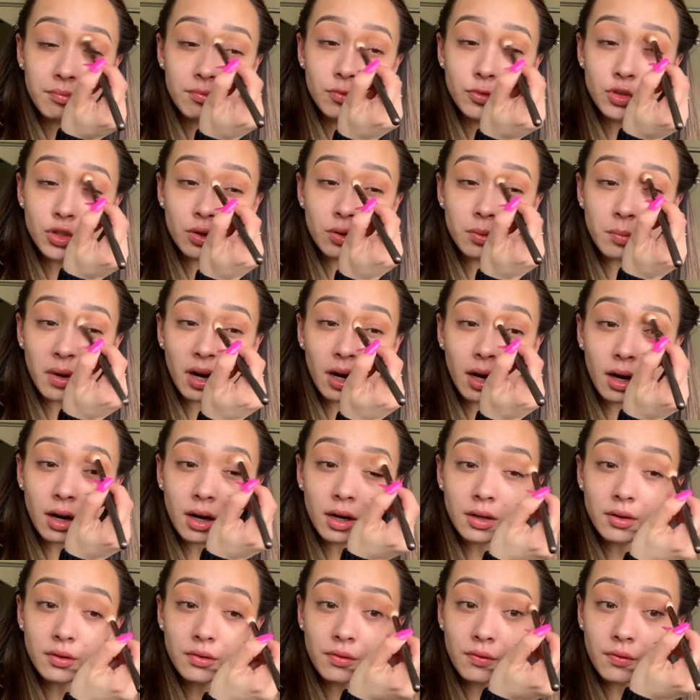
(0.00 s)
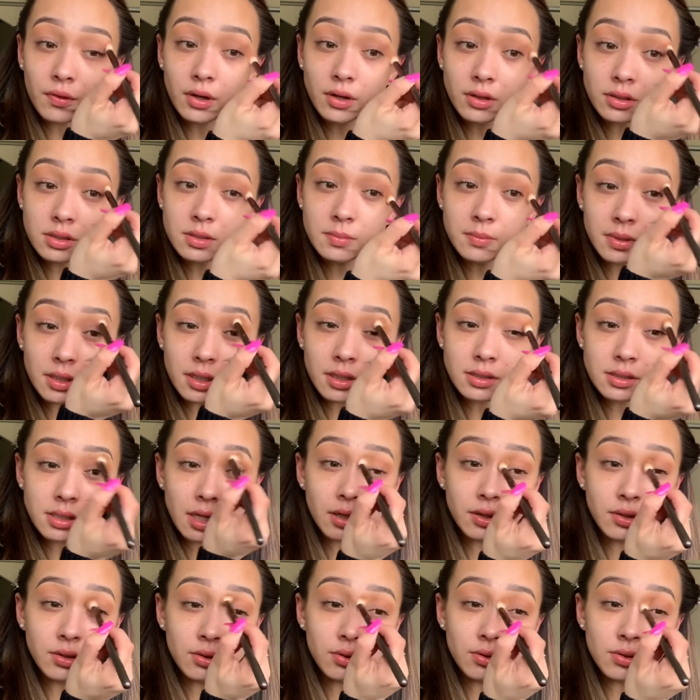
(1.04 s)
do my eyes first, because I
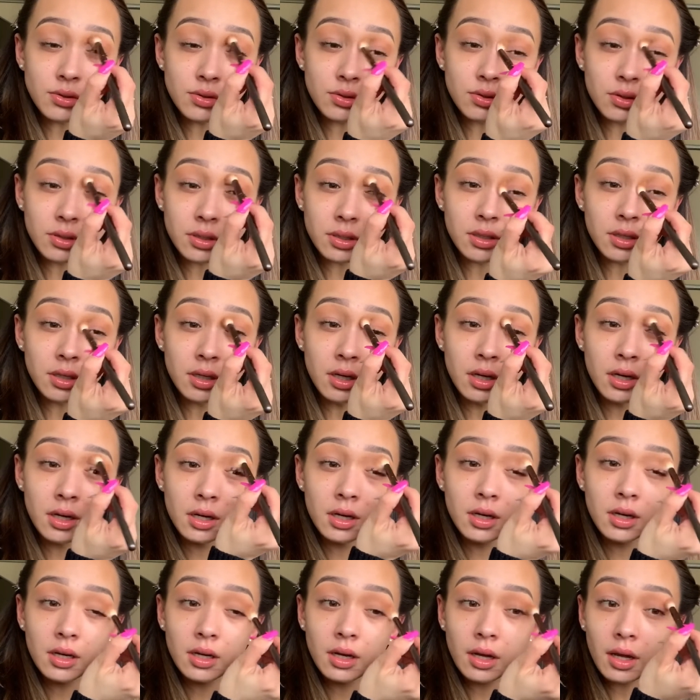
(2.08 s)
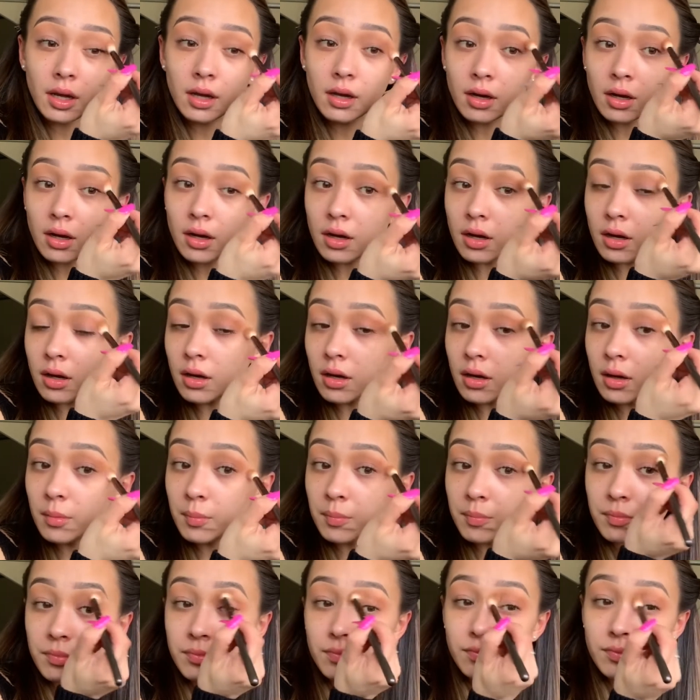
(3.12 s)
usually
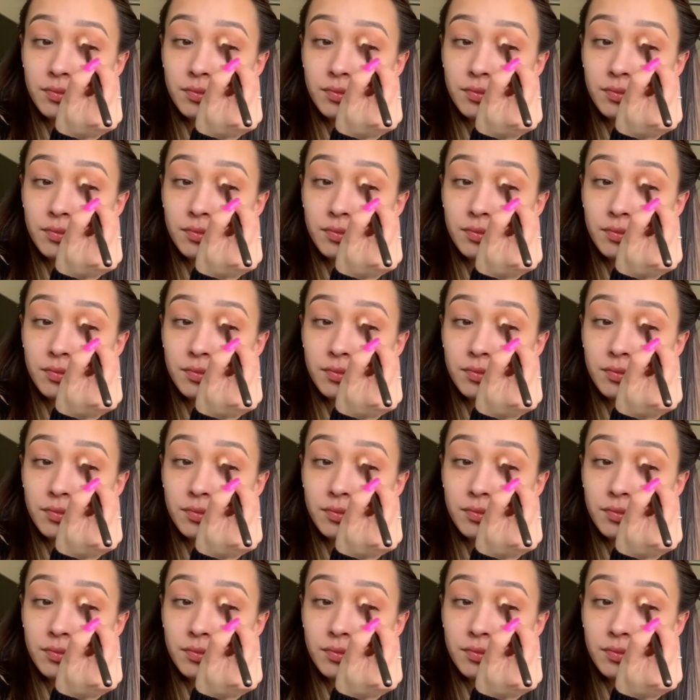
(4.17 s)
am